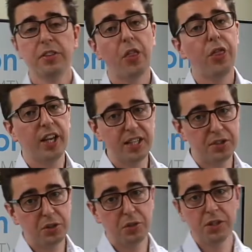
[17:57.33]
the things
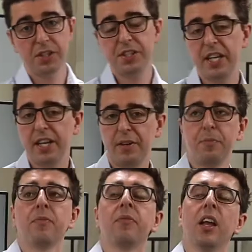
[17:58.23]
to consider.
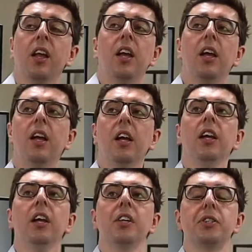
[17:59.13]

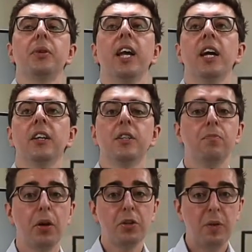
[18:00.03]
So again, as
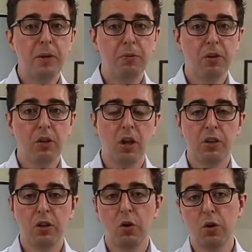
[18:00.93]
most people on
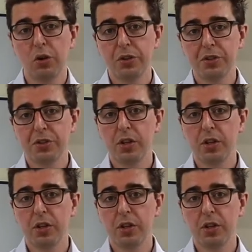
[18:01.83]
the course